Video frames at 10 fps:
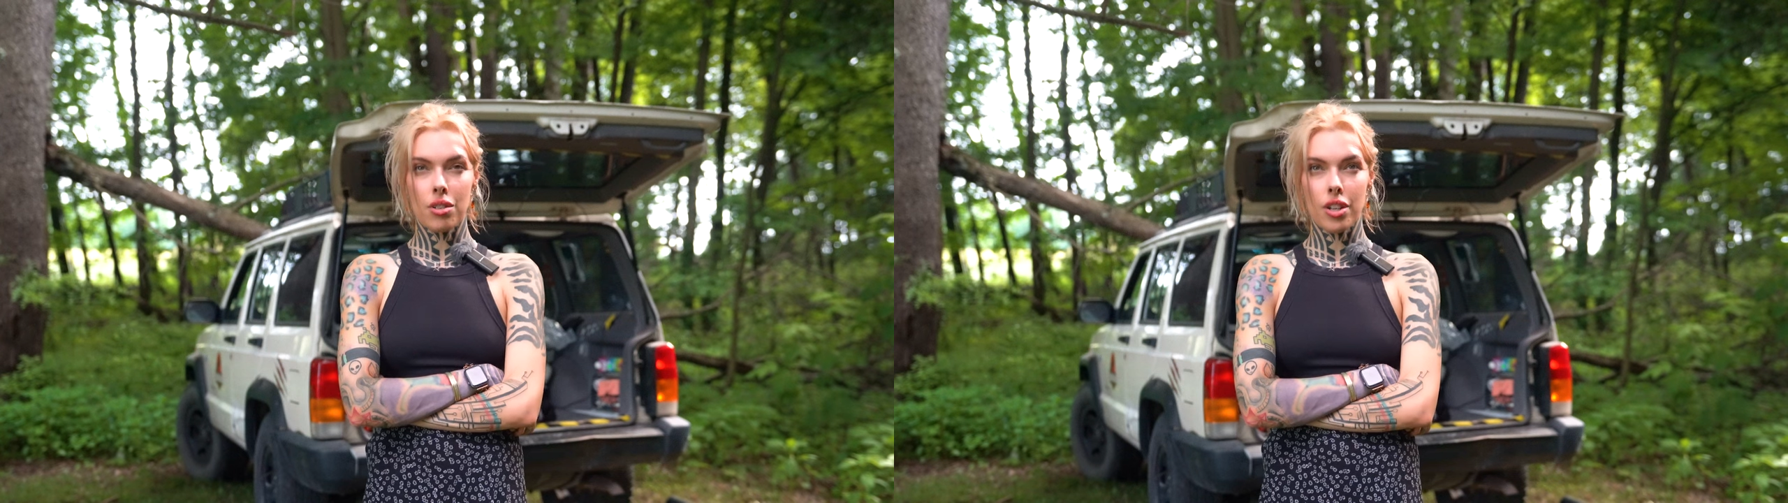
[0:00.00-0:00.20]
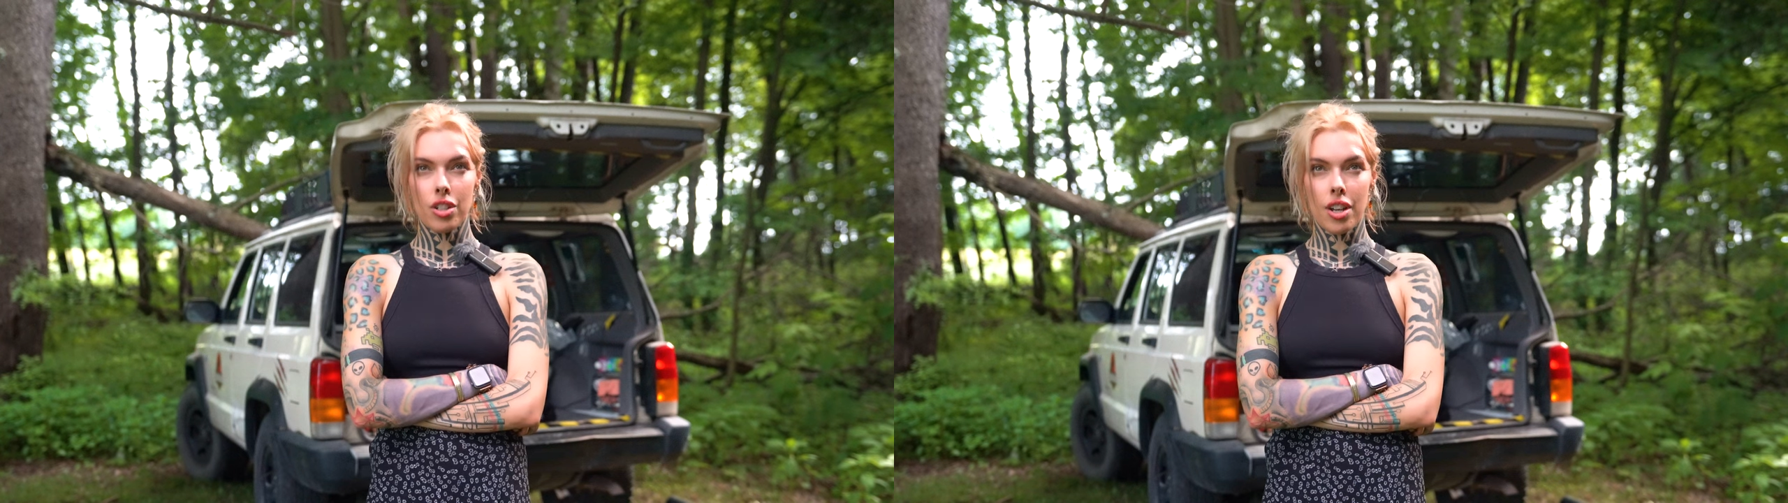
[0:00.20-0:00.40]
you
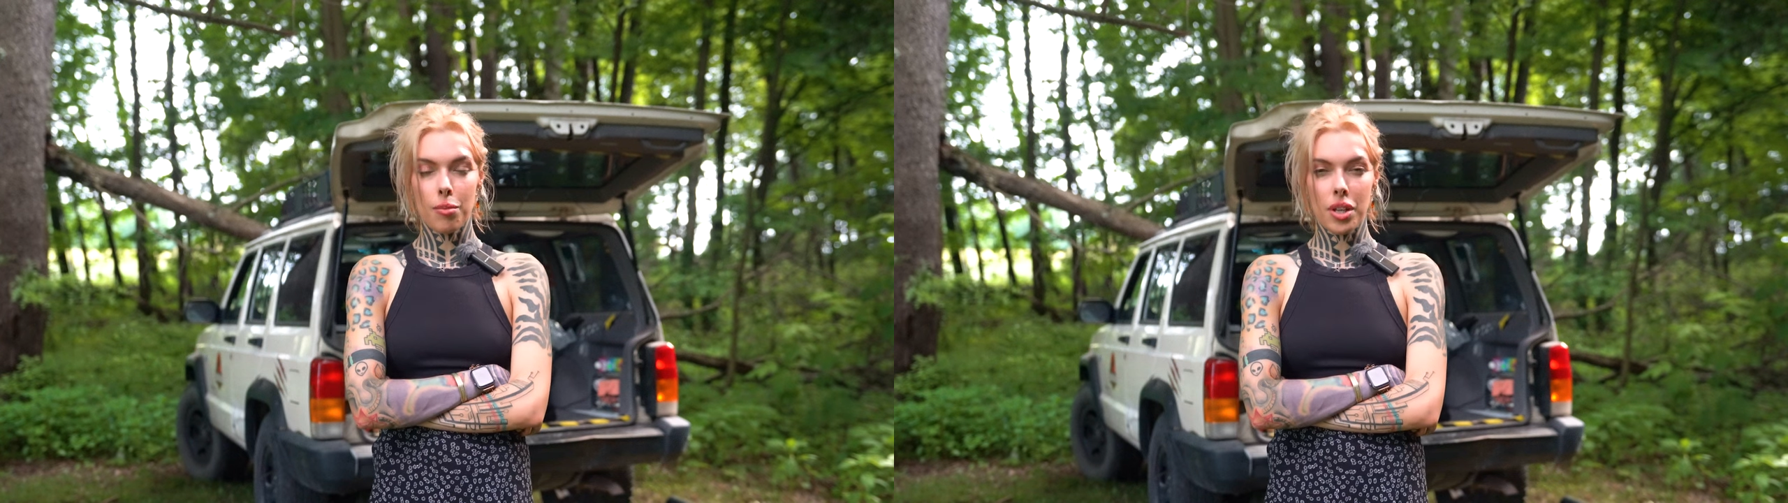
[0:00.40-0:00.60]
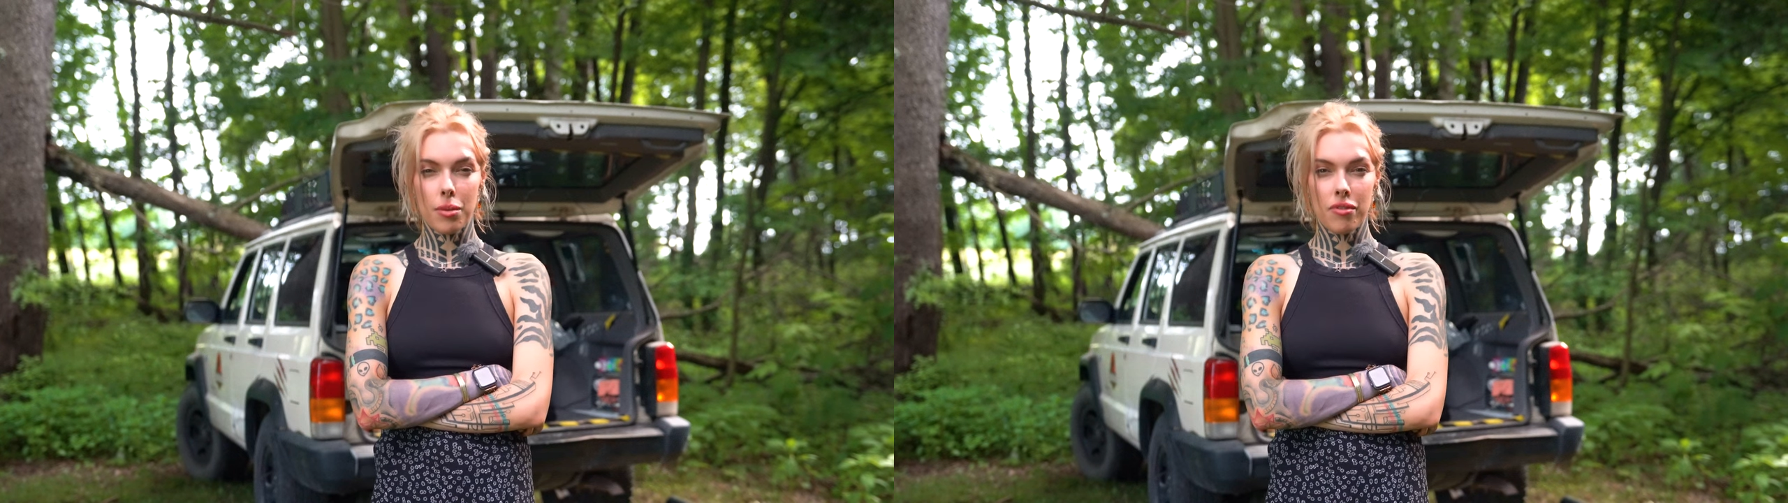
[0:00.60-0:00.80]
know, I try
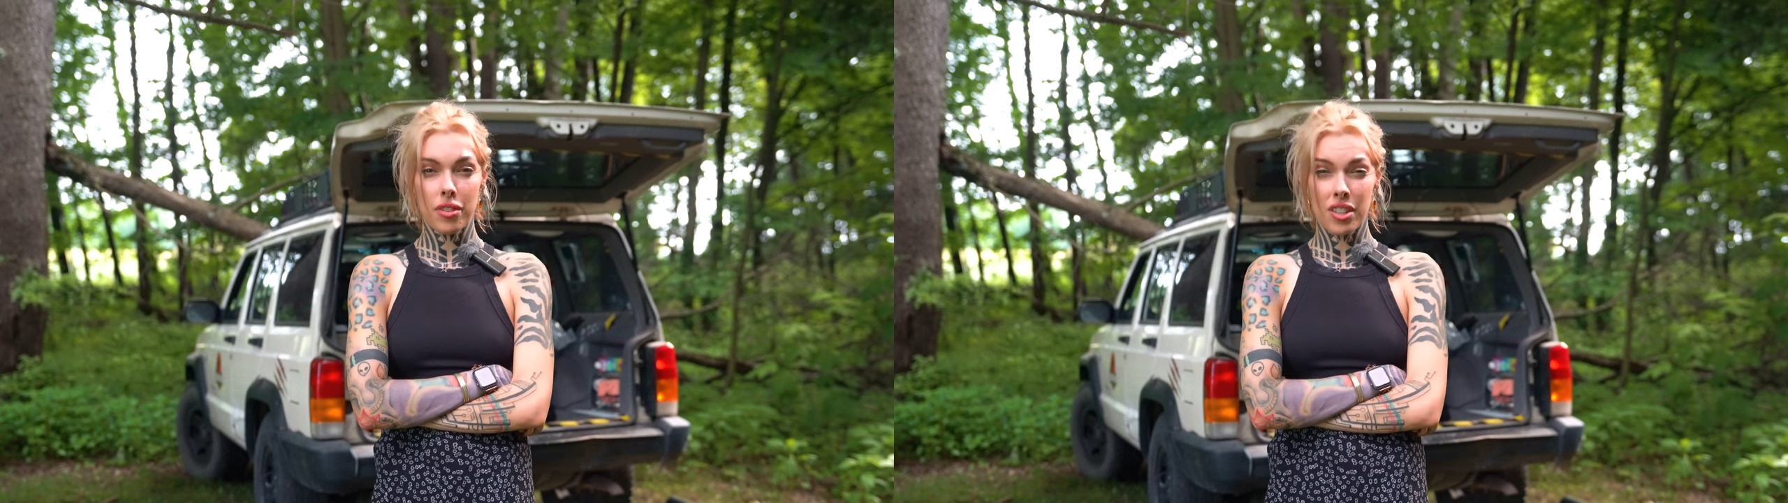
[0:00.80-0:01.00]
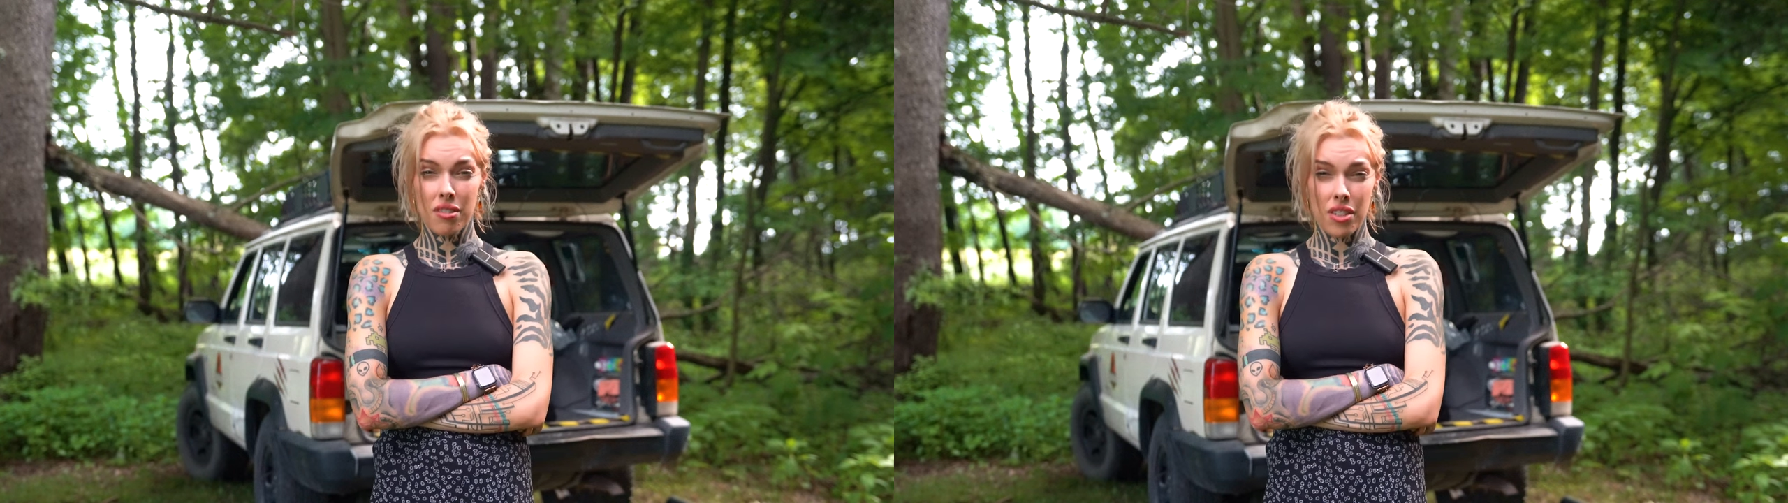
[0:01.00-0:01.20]
to make, fit,